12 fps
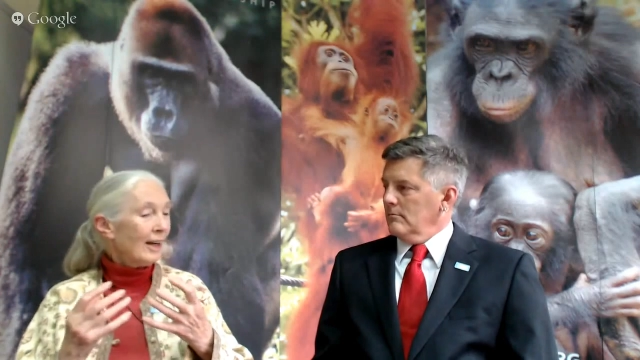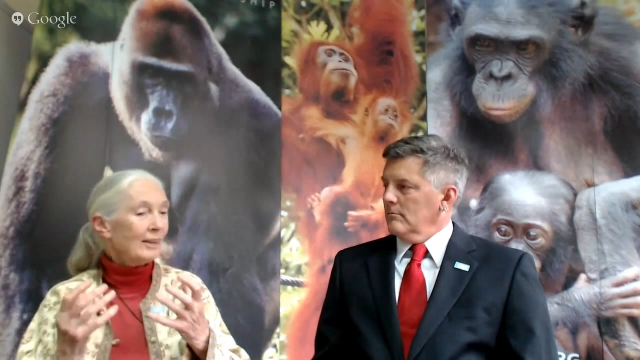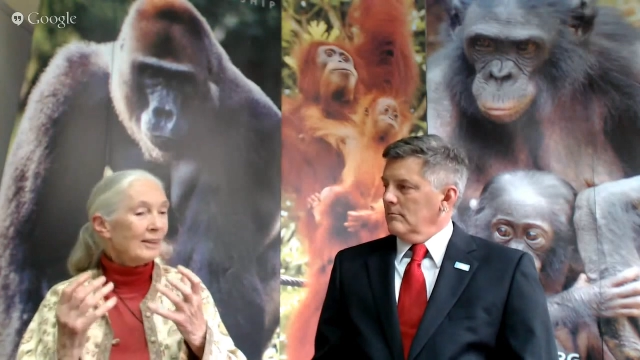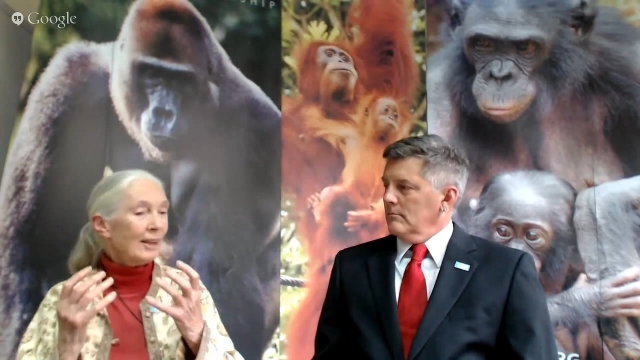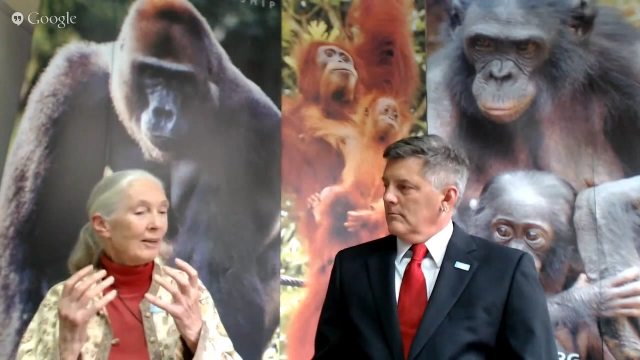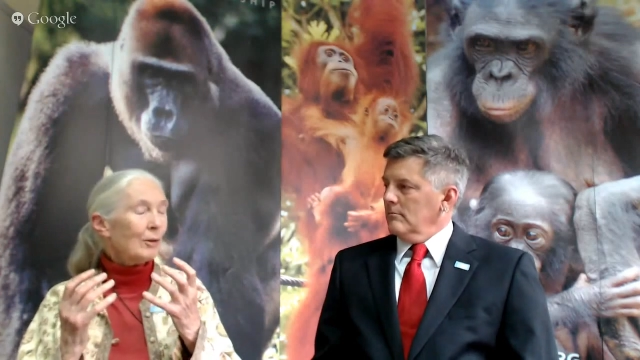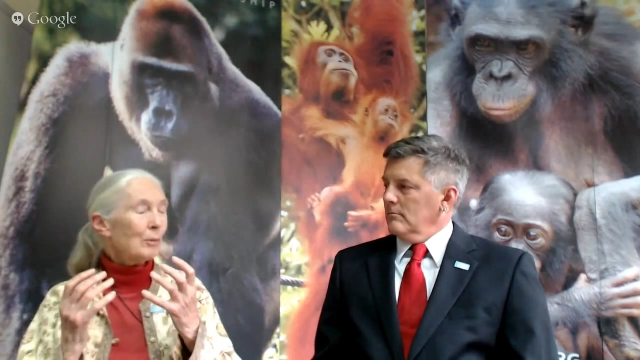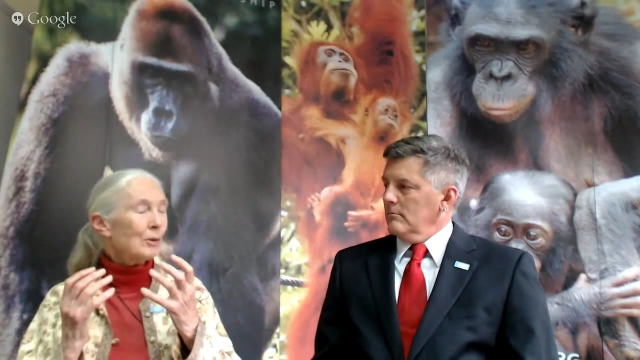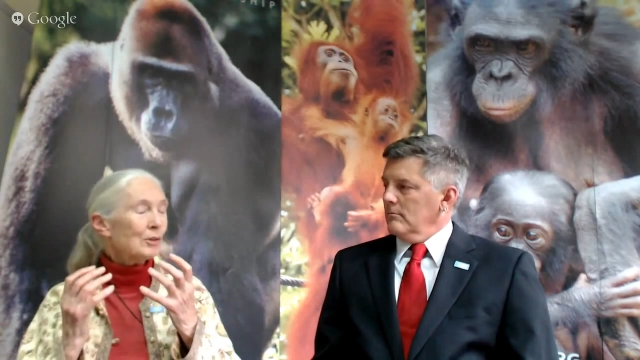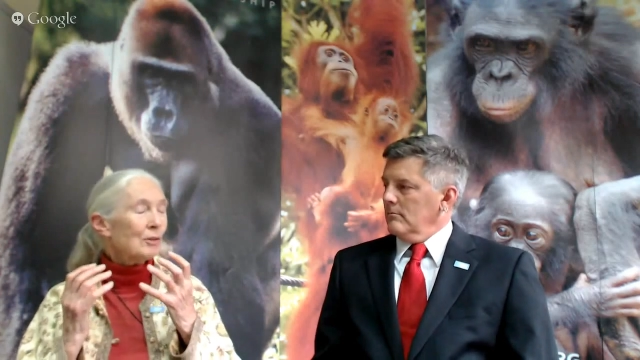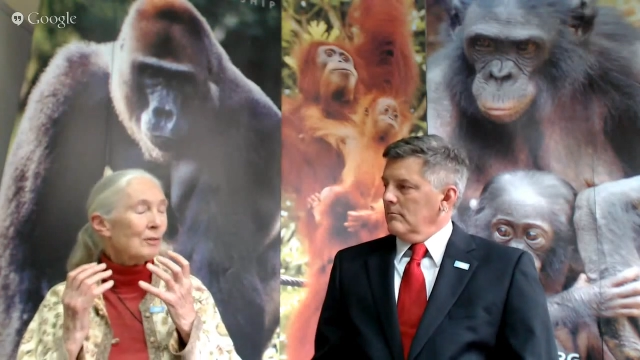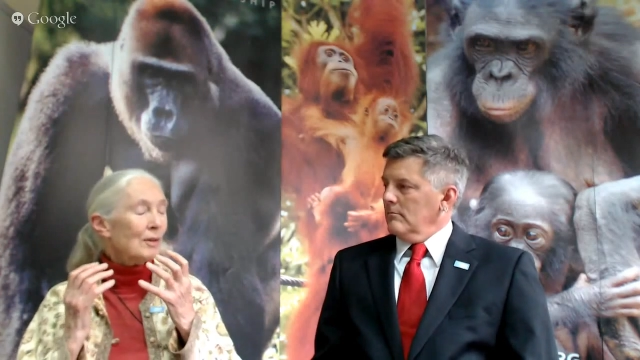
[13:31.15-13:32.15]
Speaker 1: and yet there
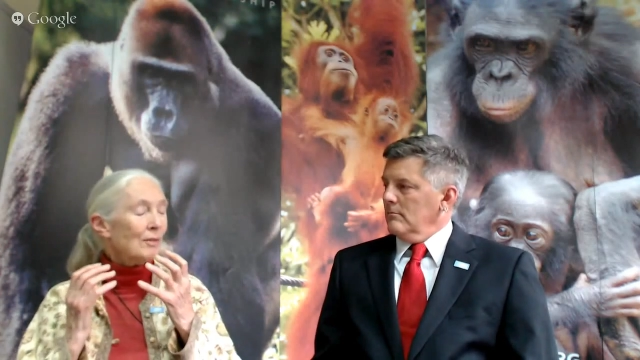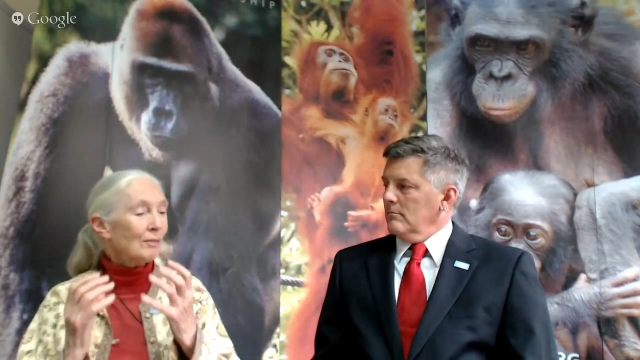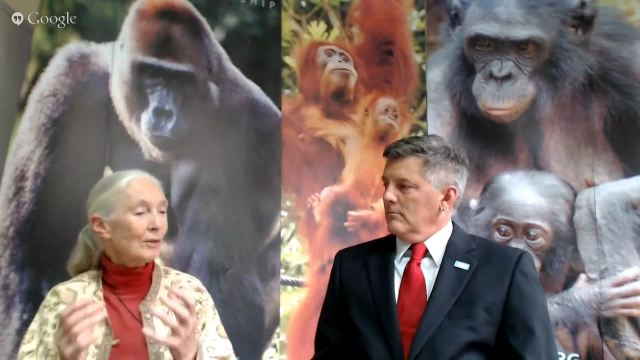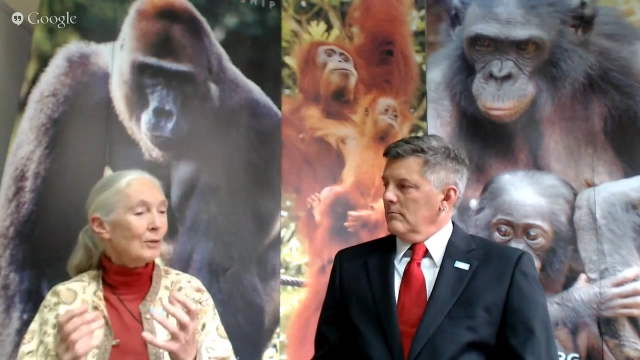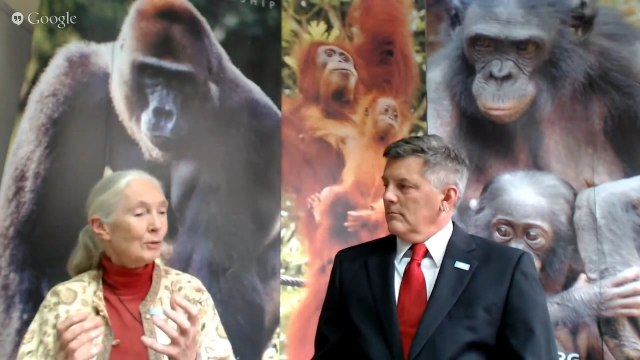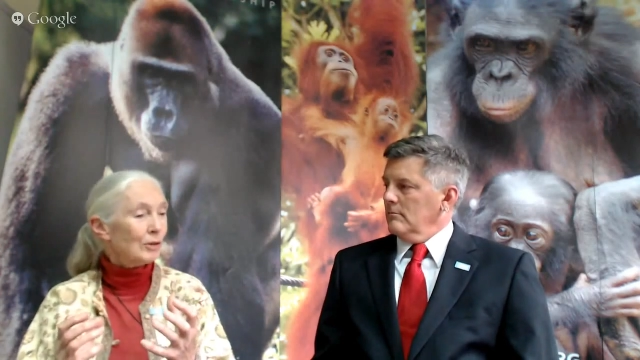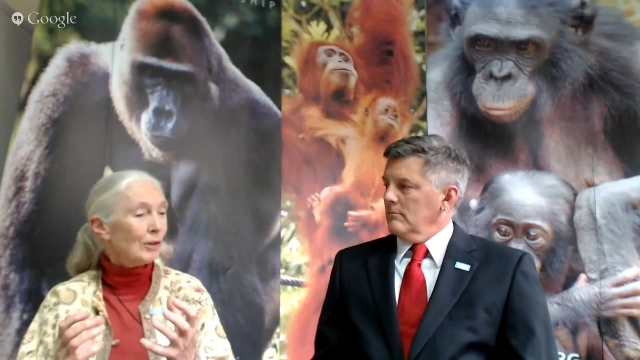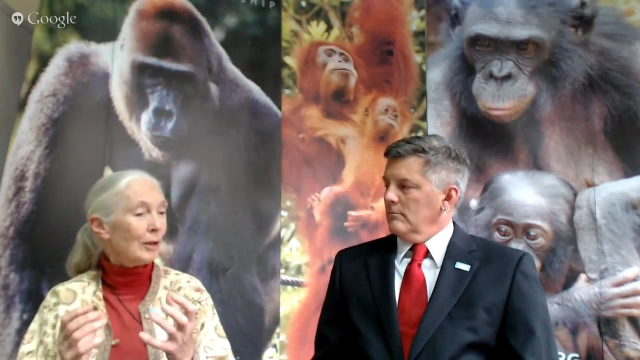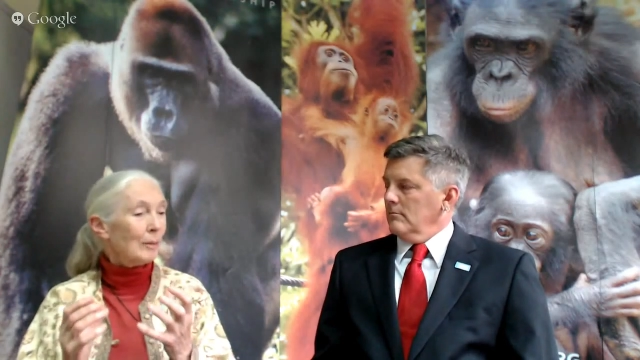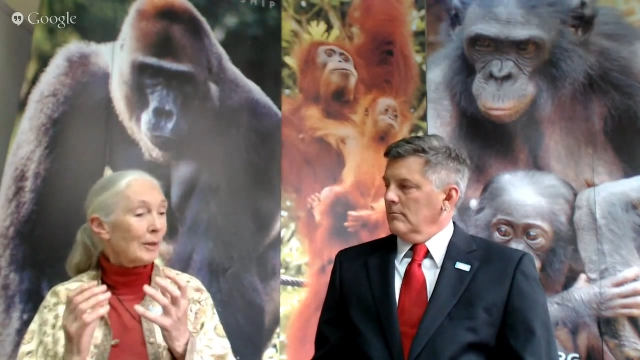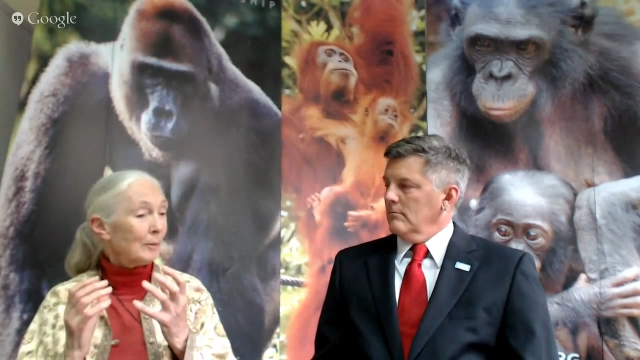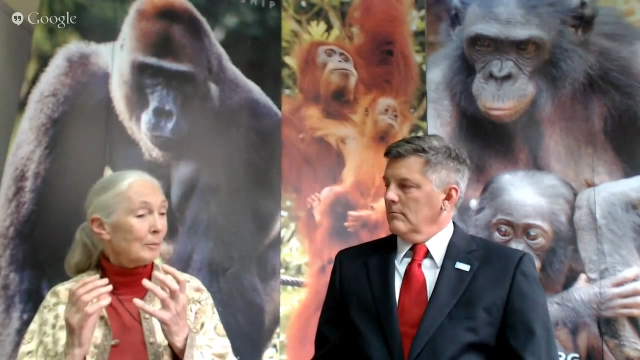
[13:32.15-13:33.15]
was a refusal
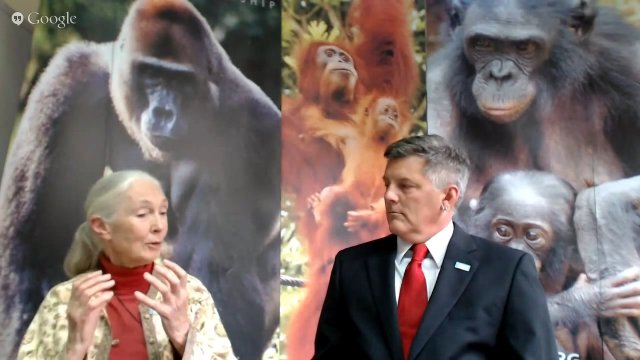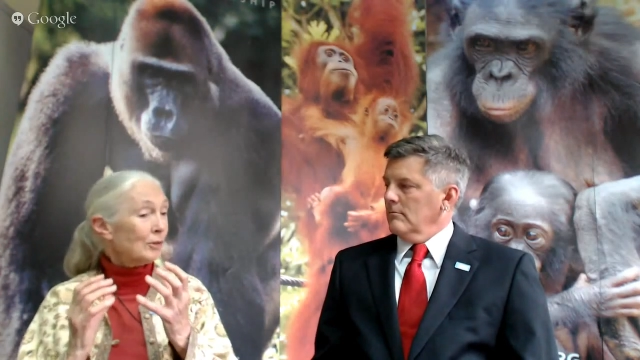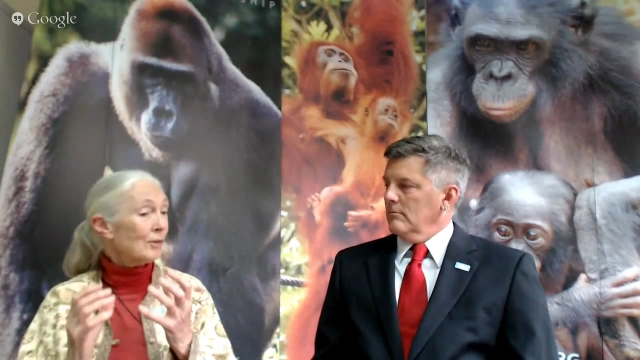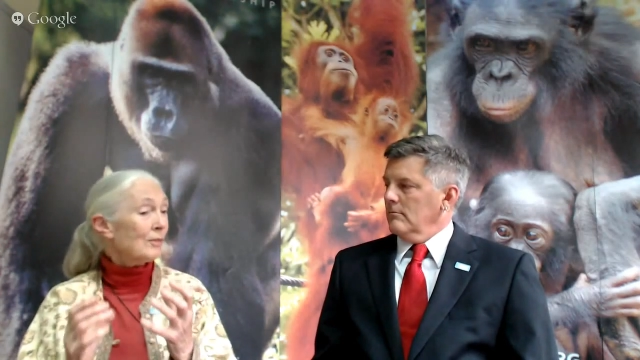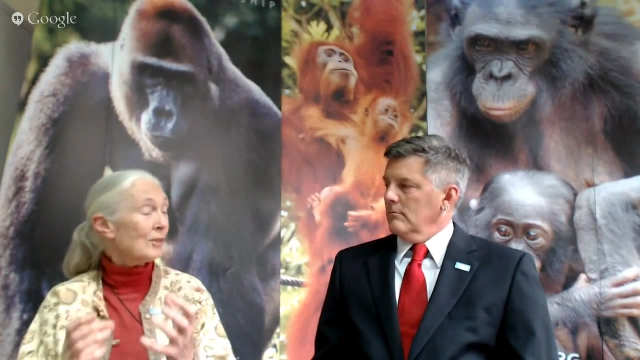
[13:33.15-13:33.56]
among most of